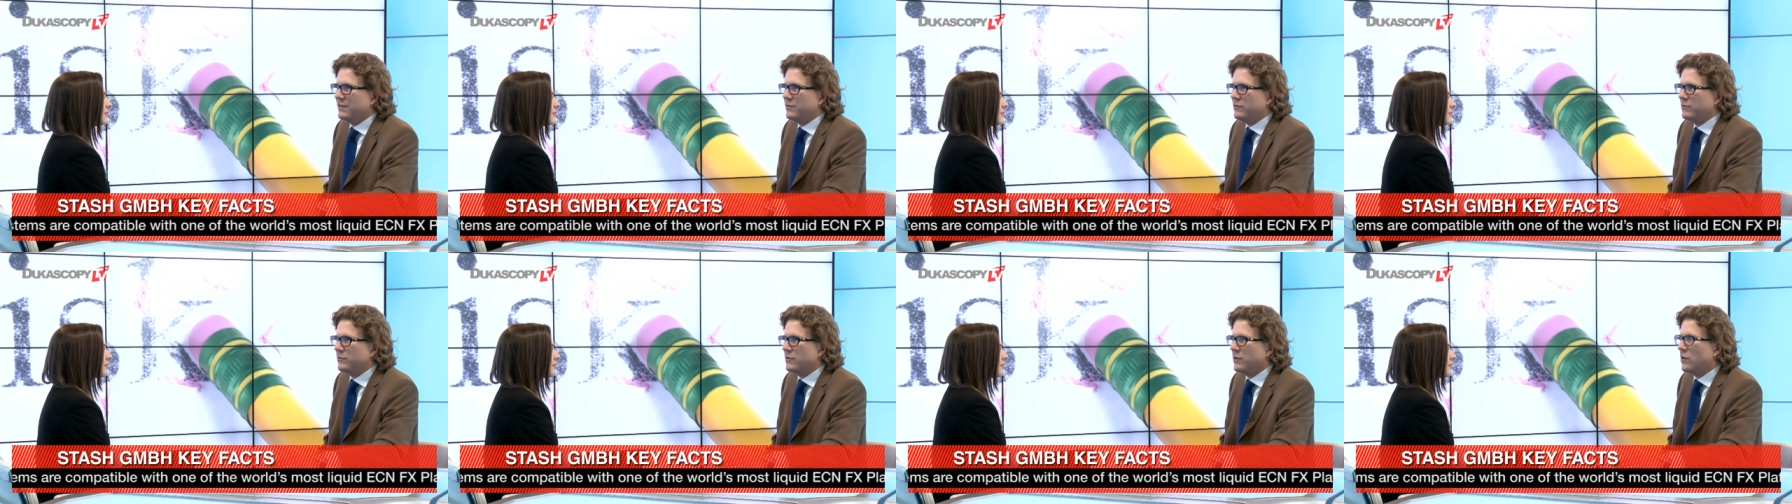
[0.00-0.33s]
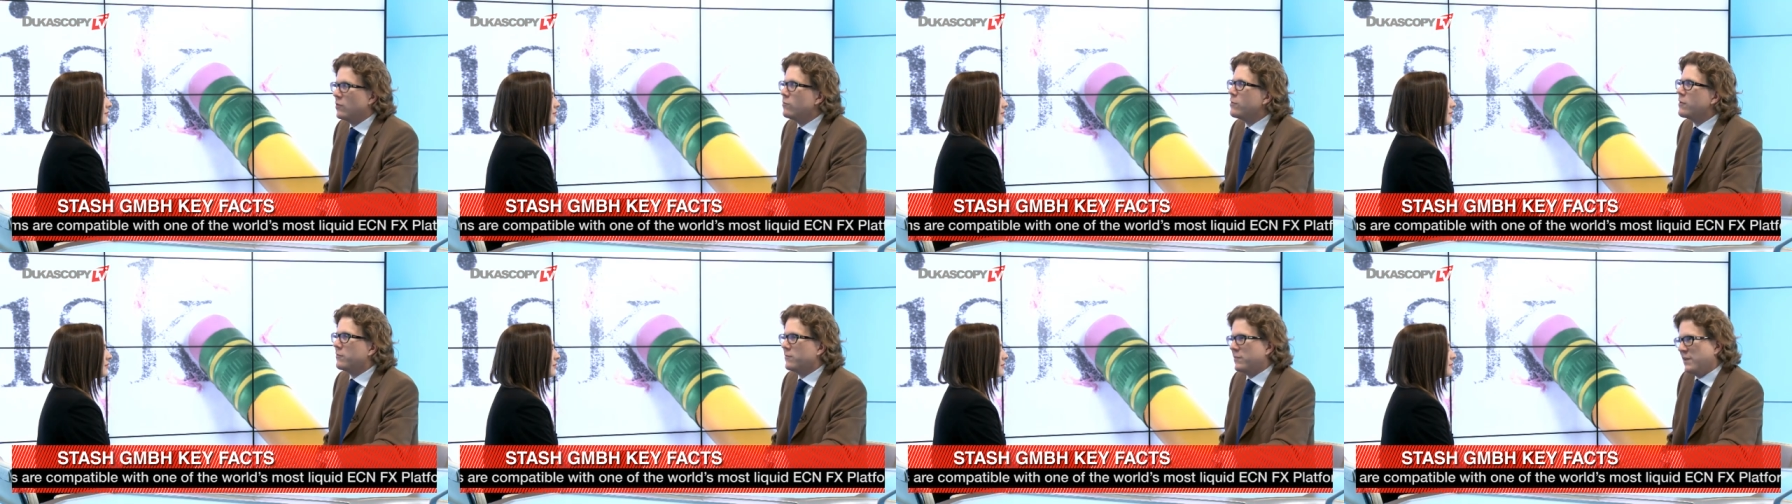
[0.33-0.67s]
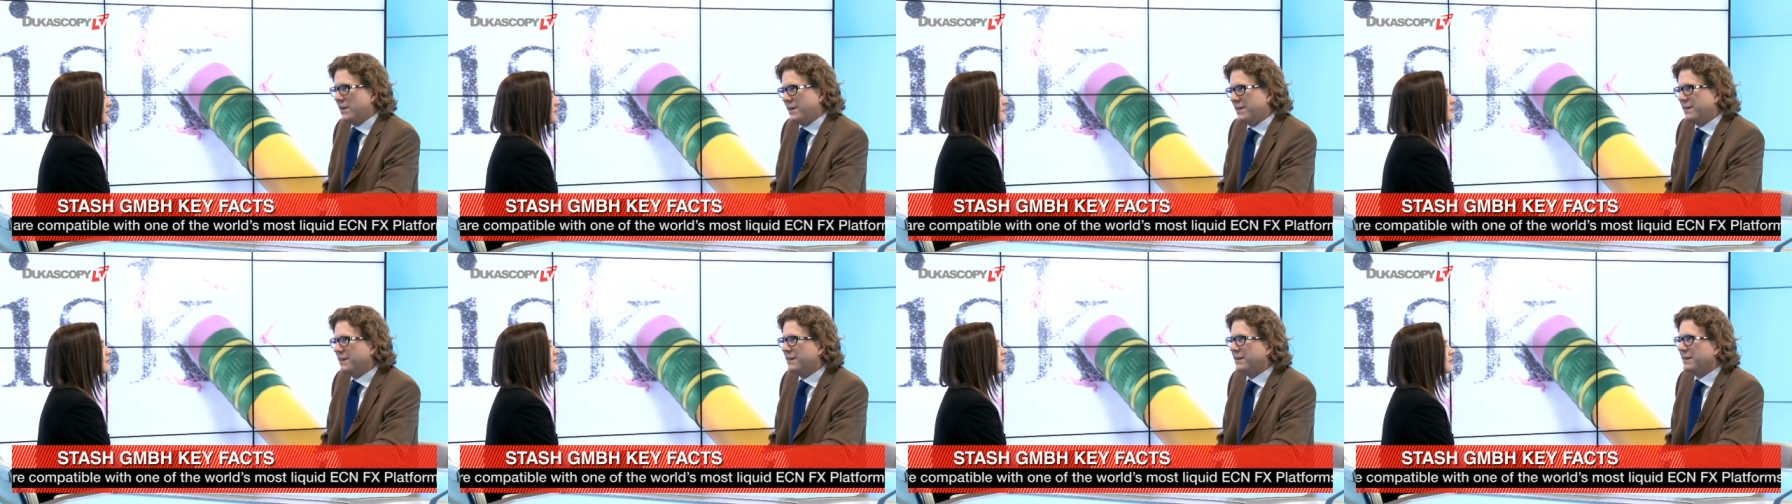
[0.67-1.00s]
you
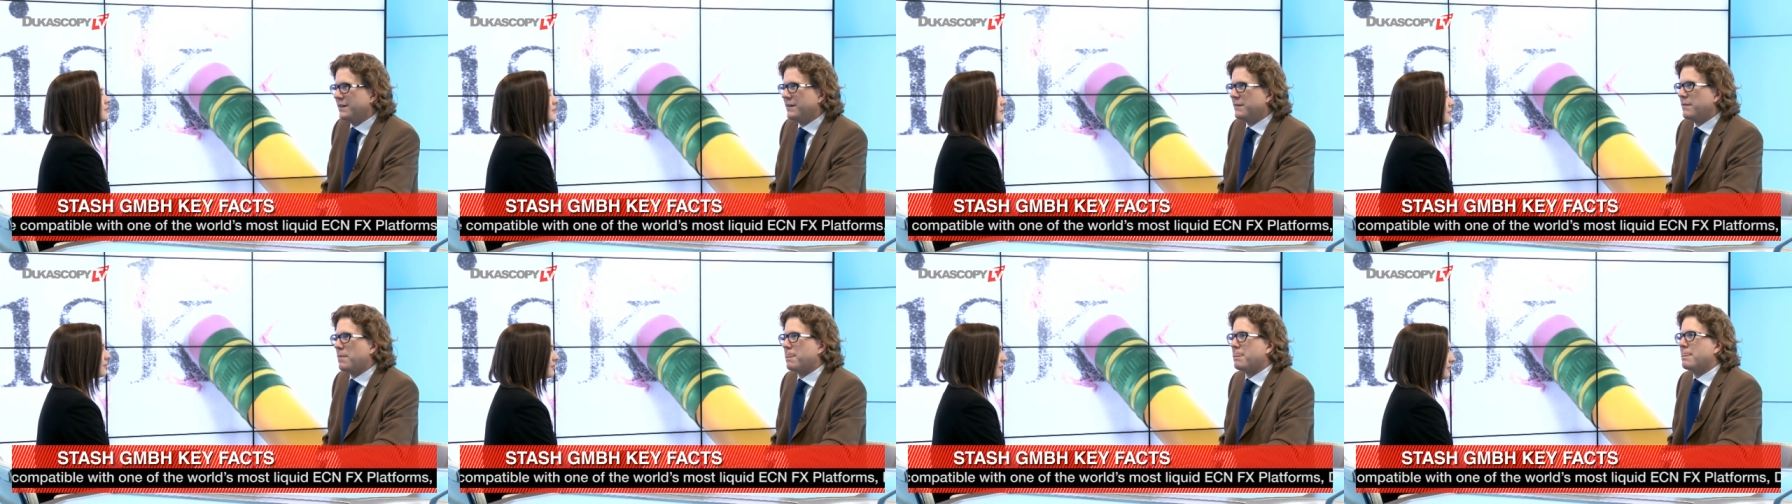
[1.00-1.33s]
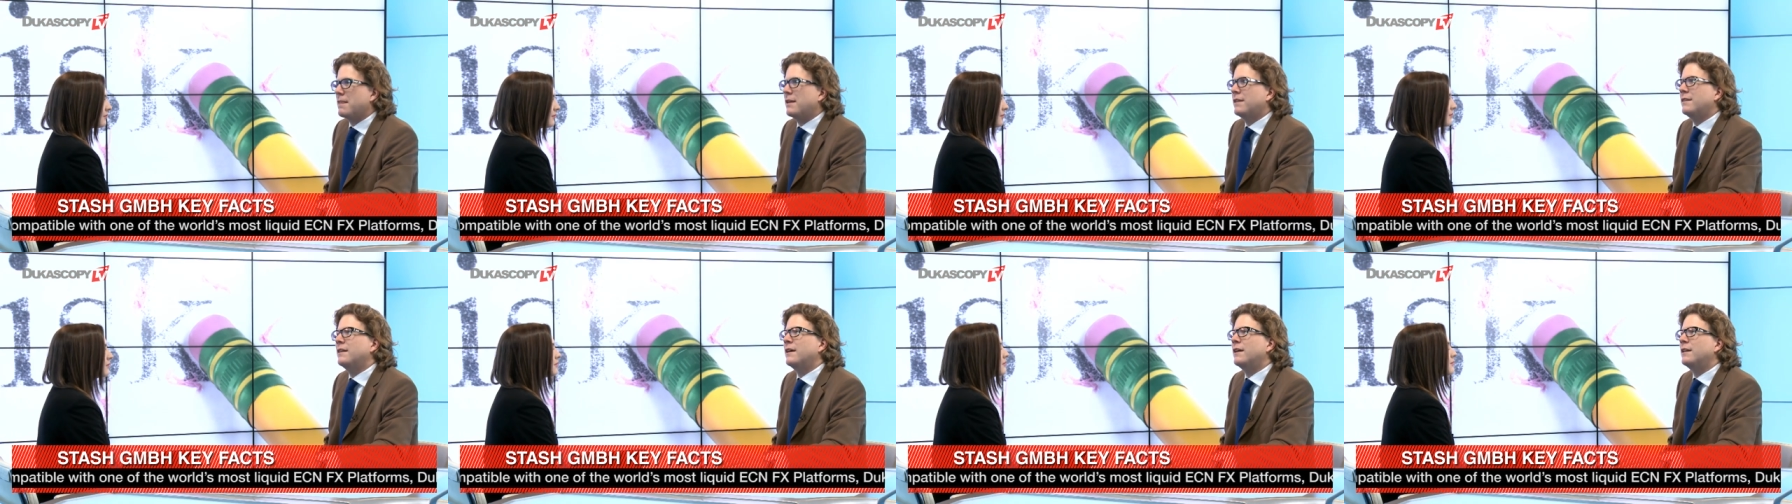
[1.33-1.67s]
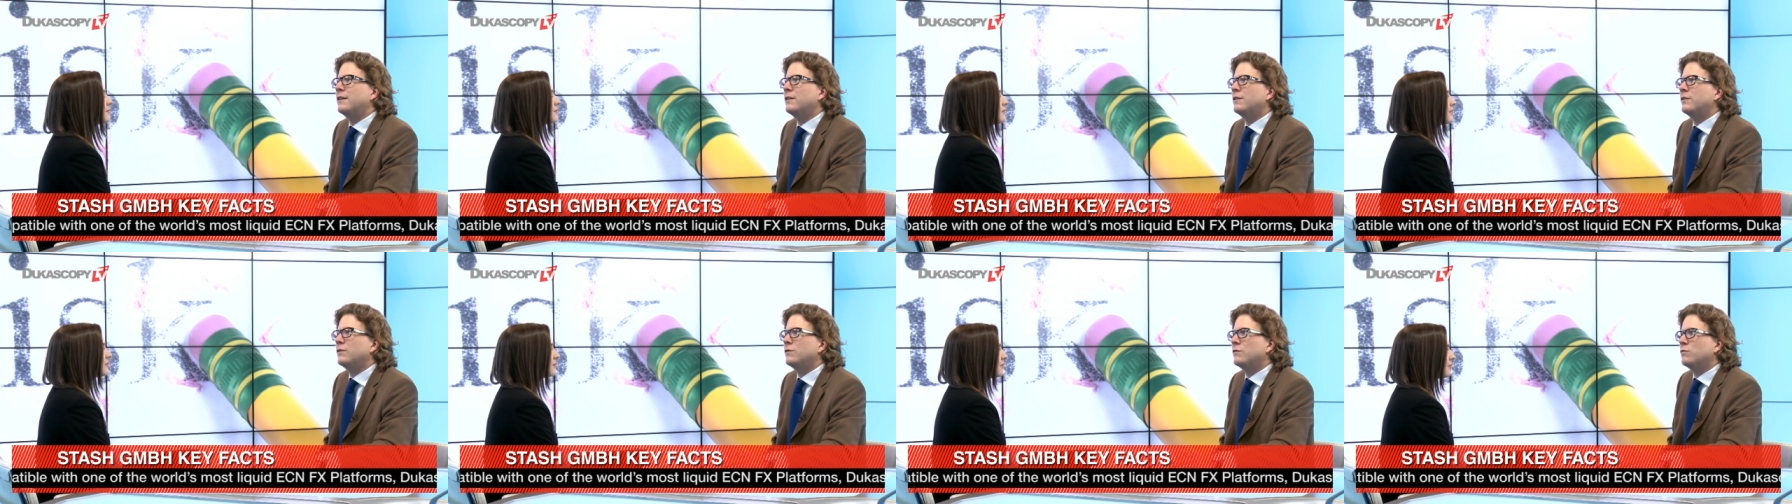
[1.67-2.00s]
overfit it and
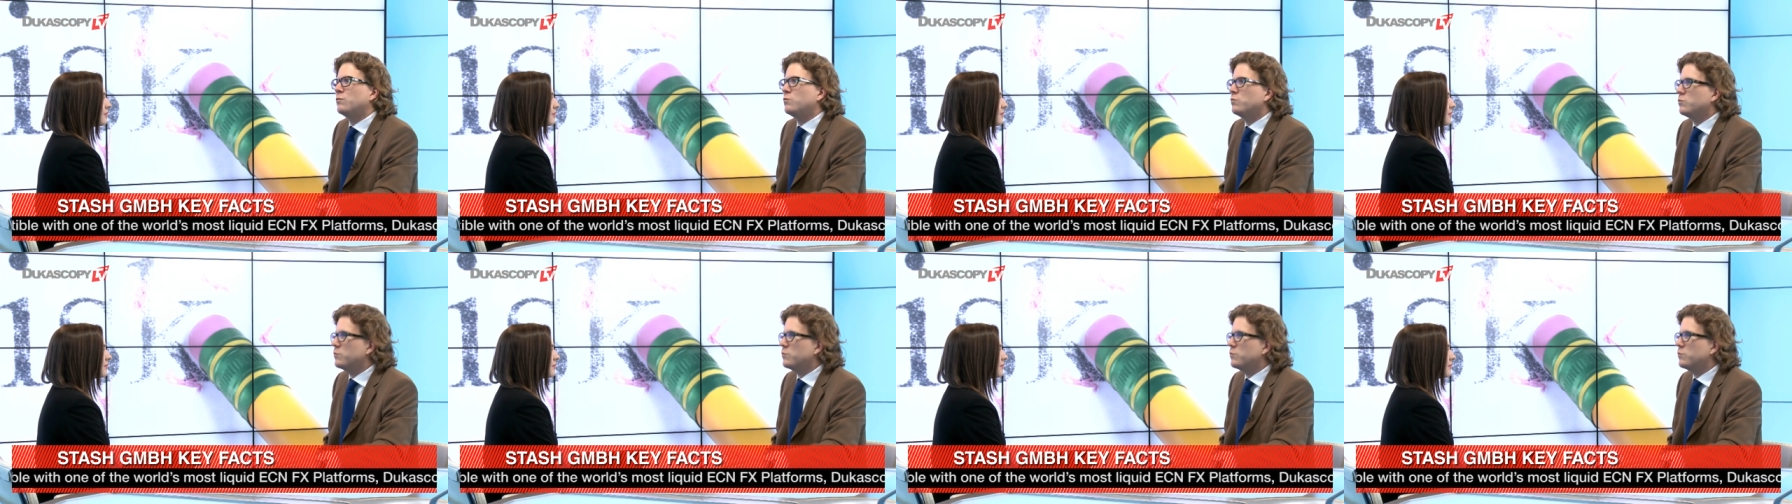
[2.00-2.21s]
then